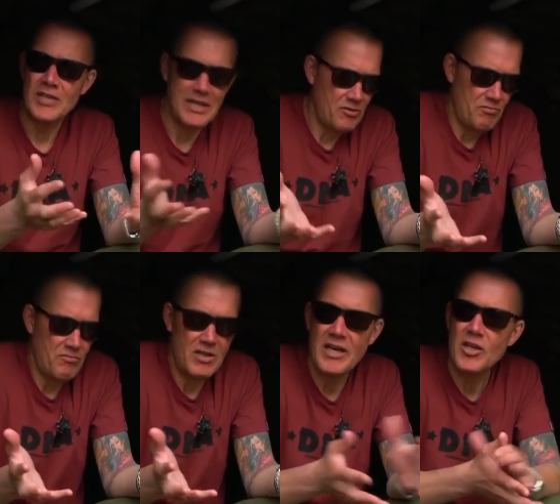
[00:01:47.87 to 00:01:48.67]
That's
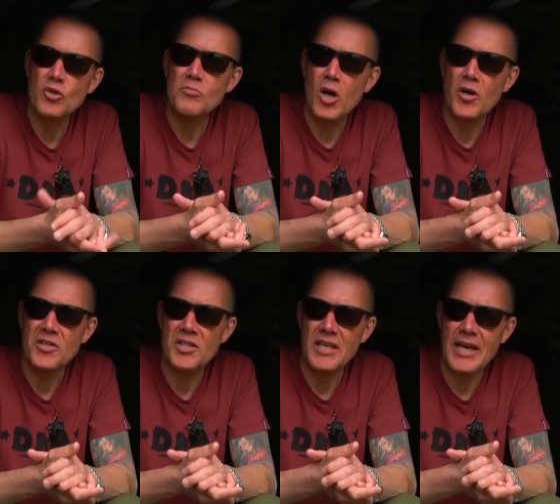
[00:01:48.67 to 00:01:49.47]
kind of good
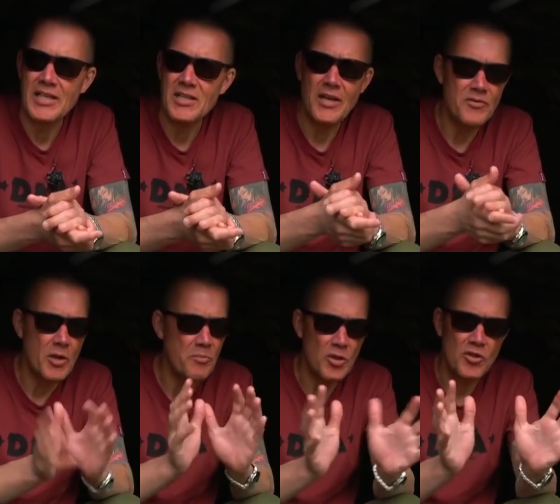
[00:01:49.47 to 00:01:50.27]
marketing, I guess. And
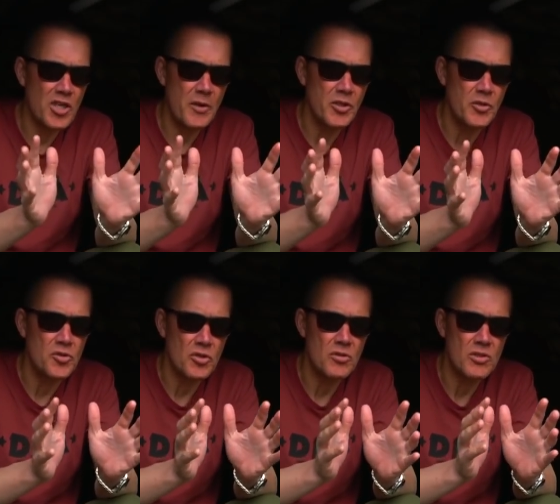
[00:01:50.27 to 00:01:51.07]
don't be under no
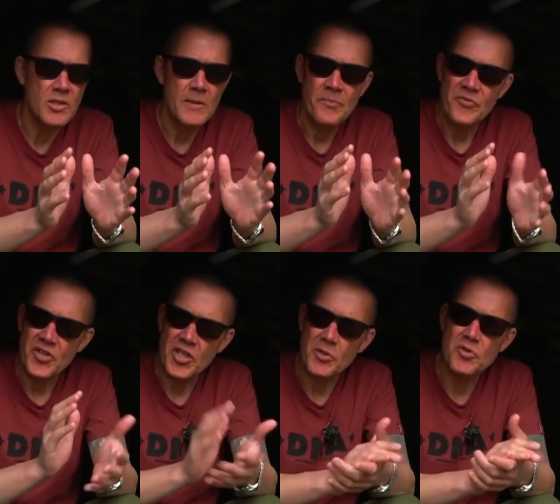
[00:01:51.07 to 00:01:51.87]
illusions,
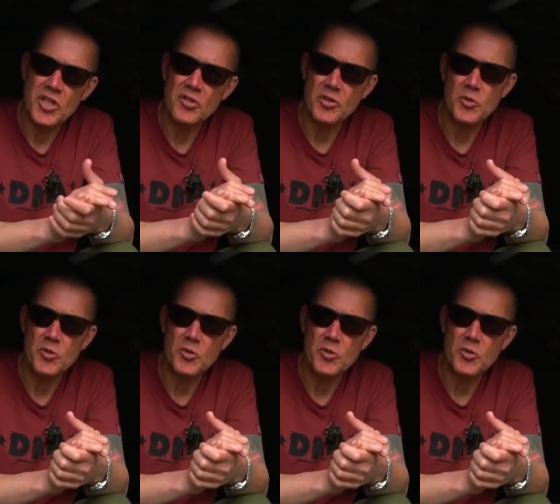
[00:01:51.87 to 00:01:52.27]
the QC or the